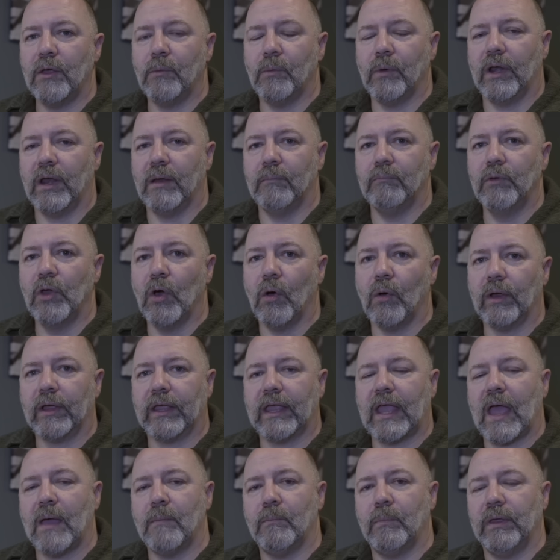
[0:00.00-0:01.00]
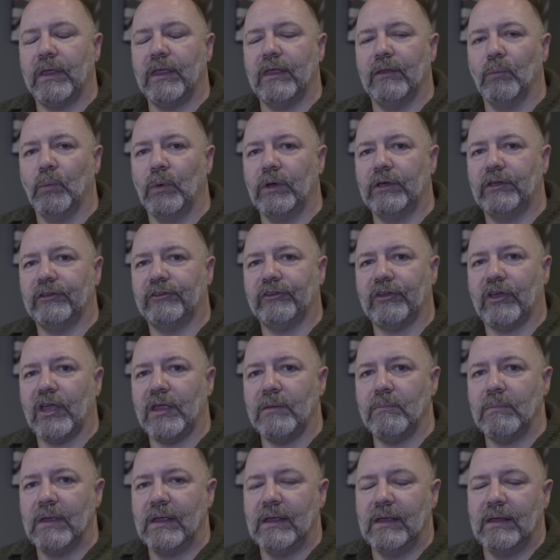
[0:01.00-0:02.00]
when I'm not camping in
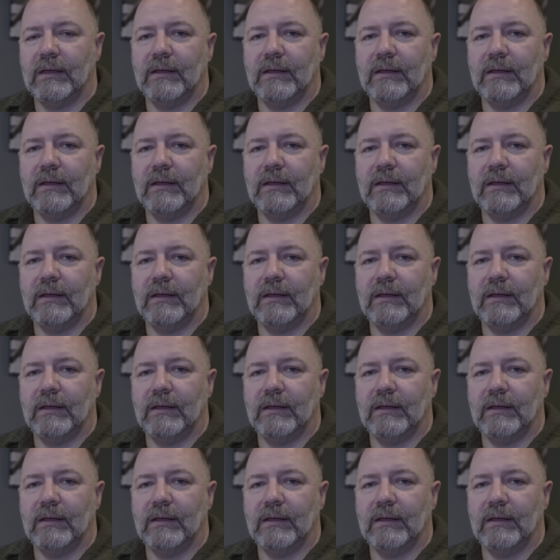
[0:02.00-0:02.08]
wintertime,